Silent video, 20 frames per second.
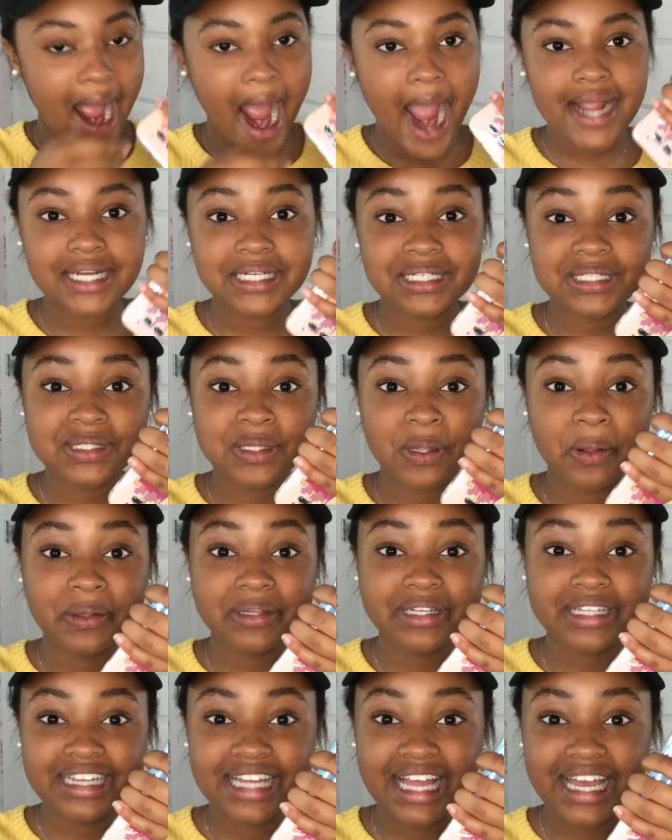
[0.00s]
I can just
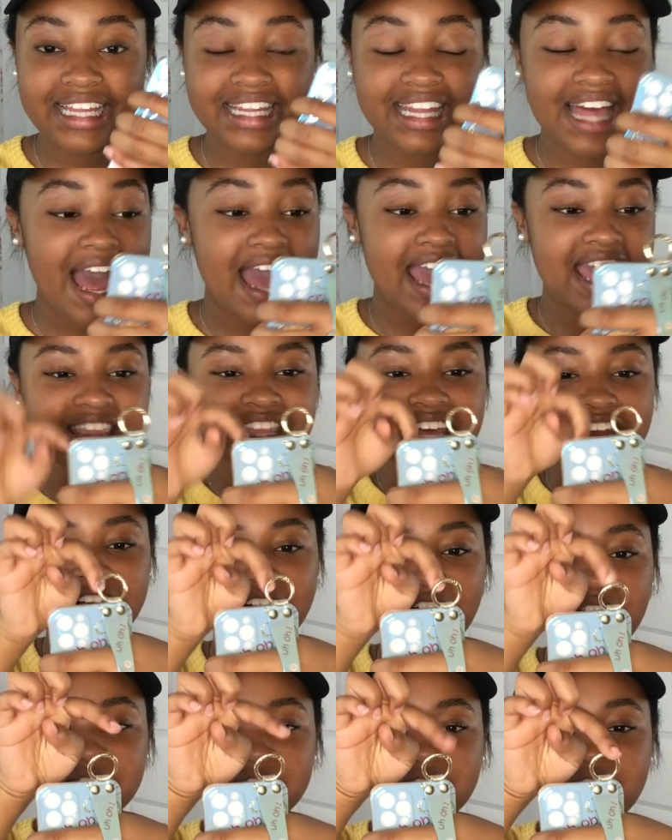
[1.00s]
hold it like that and then it
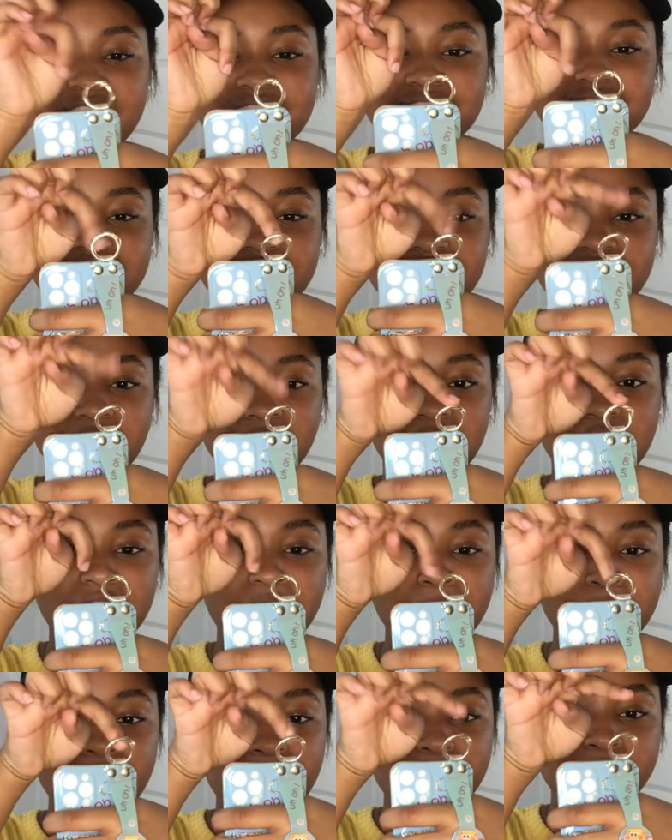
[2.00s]
also has this little
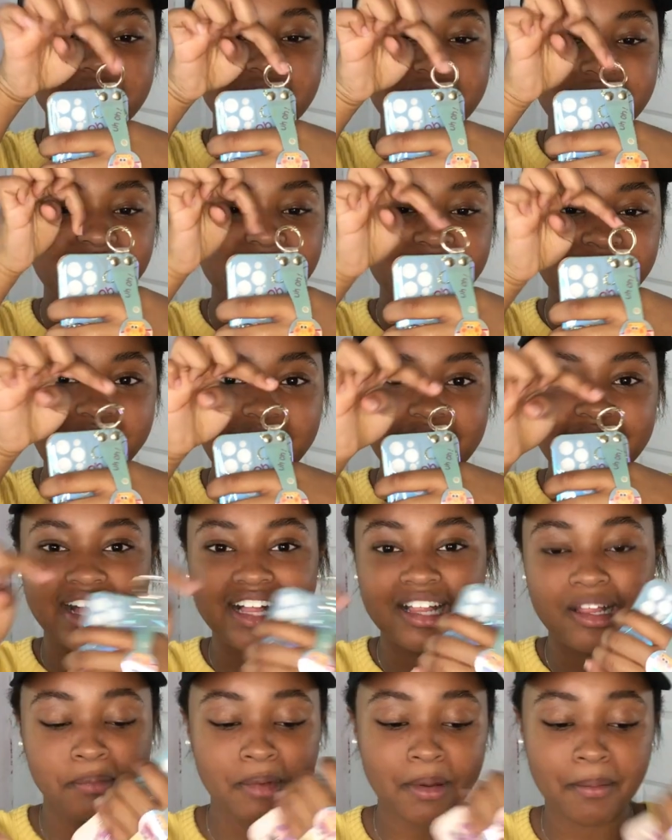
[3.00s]
clip up here where I can
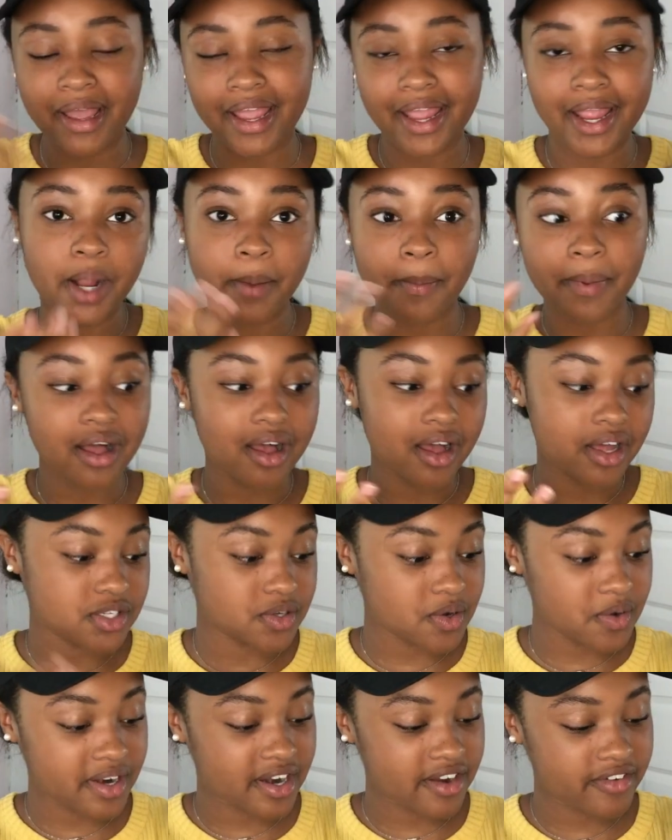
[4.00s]
clip on my AirPods
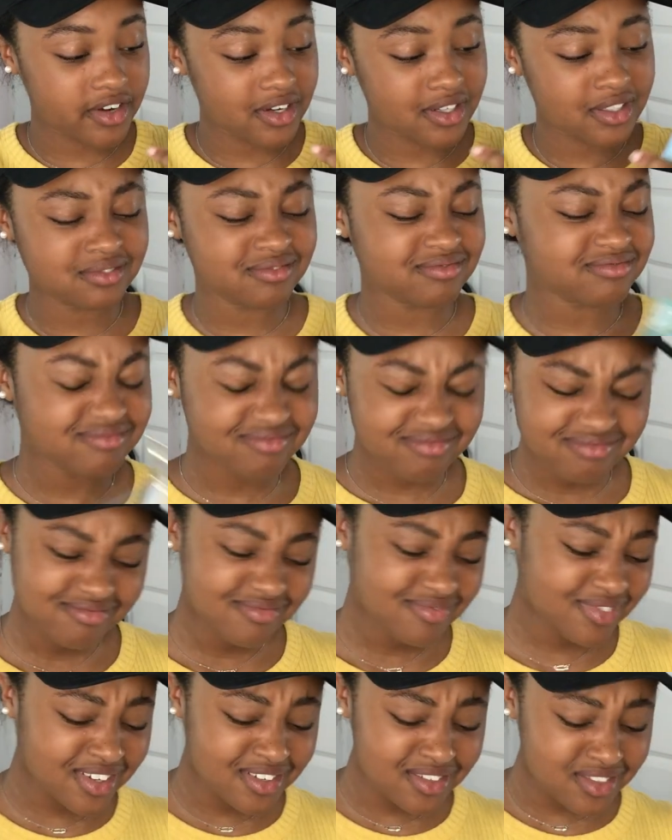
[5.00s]
or whatever.
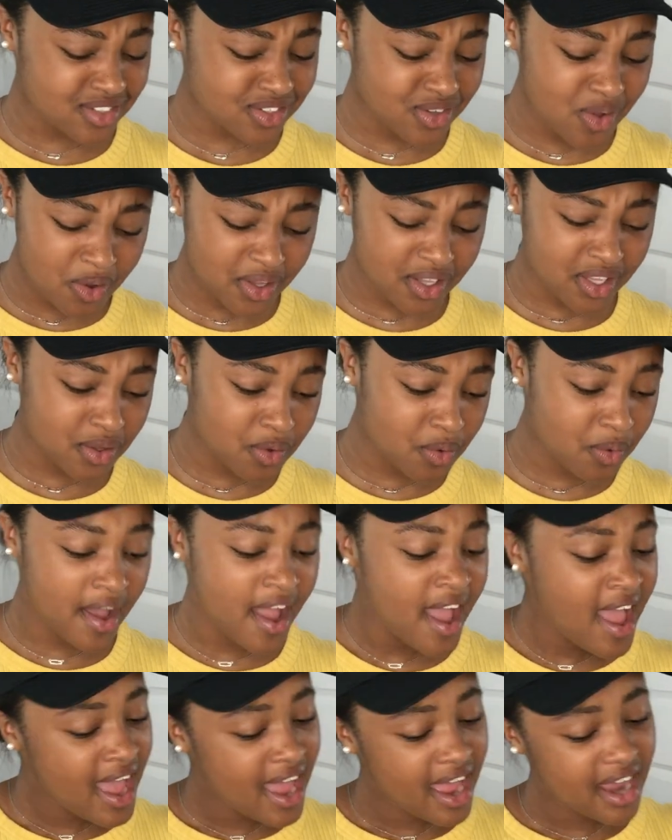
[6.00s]
It's so cute.
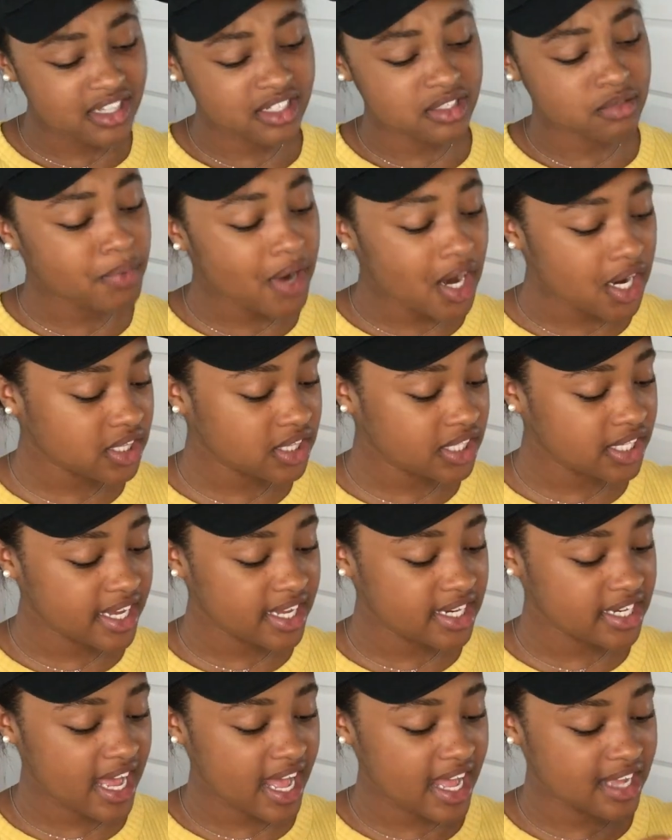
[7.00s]
And it's sparkly
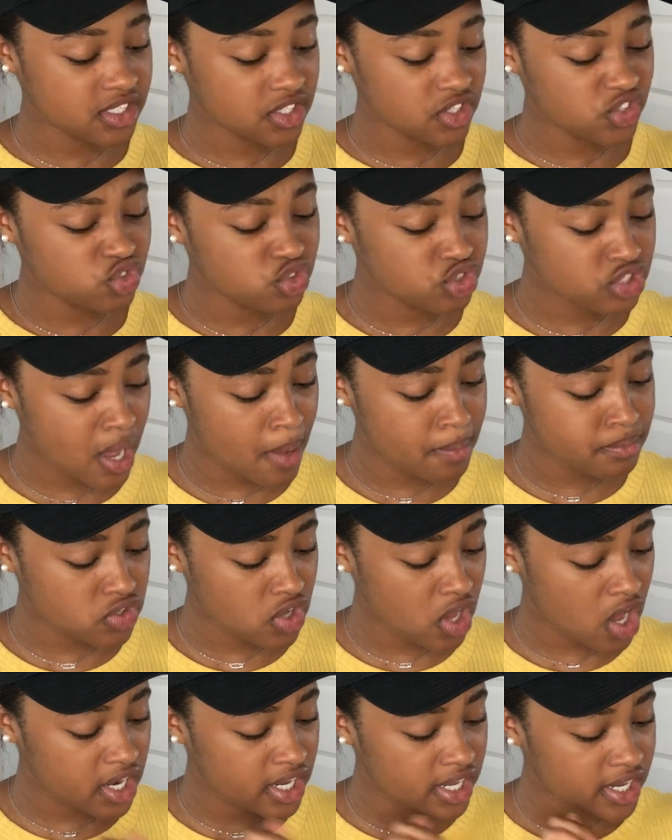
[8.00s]
and it has little gems
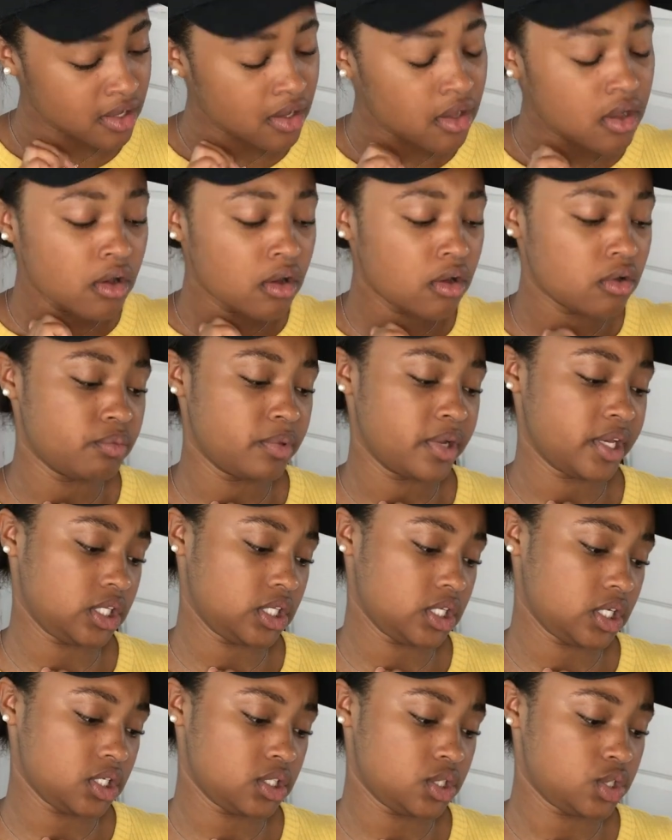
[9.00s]
on it. Oh my
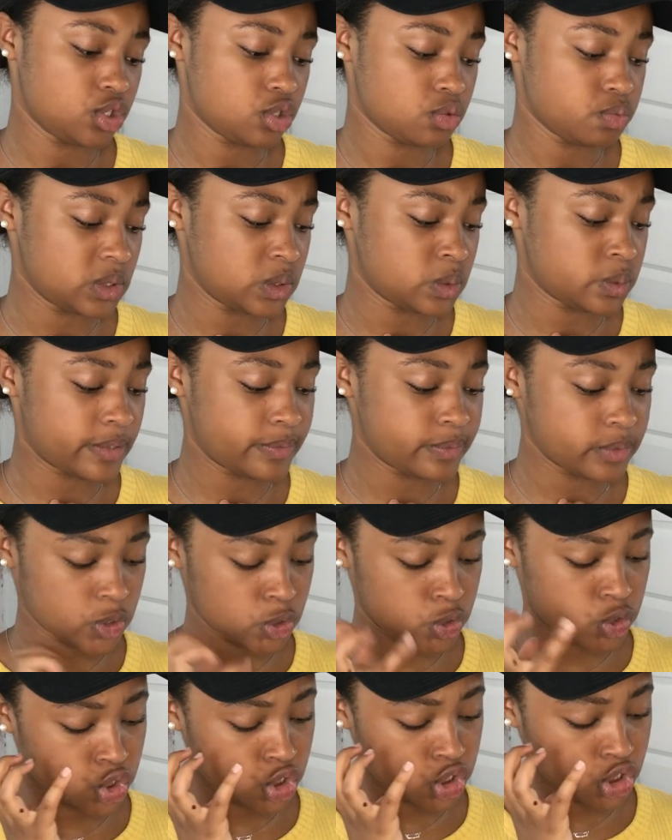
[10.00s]
gosh, and SpongeBob with
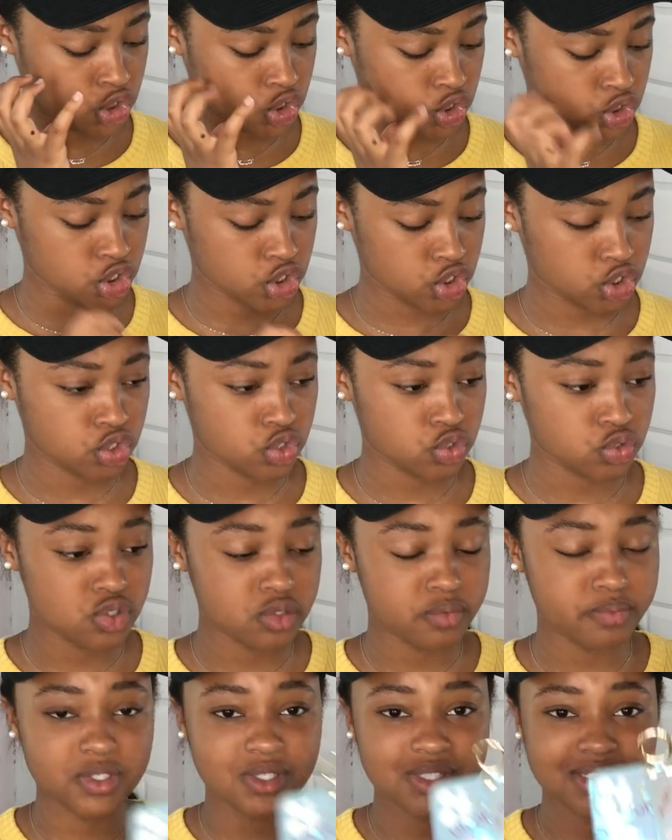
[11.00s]
his cheeks are just
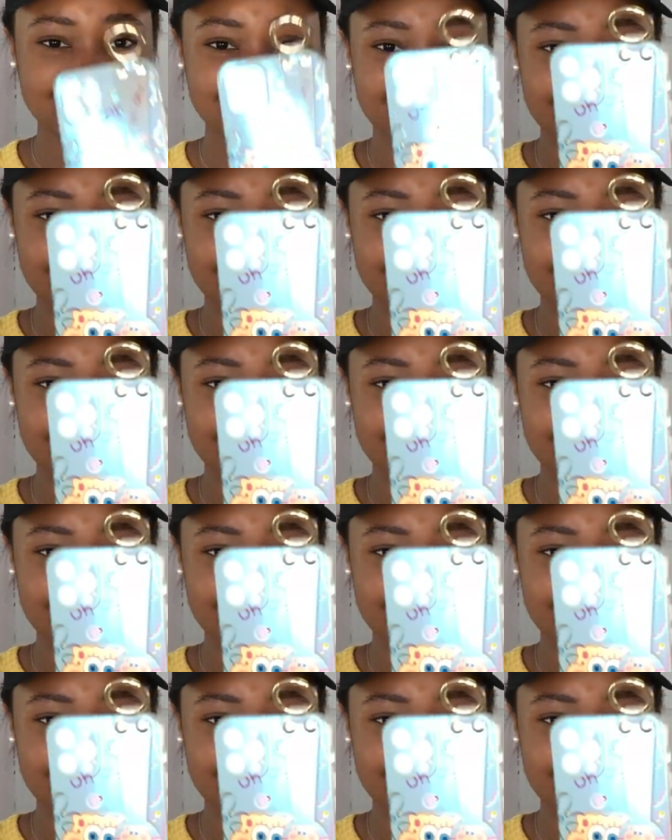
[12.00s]
adorable. Look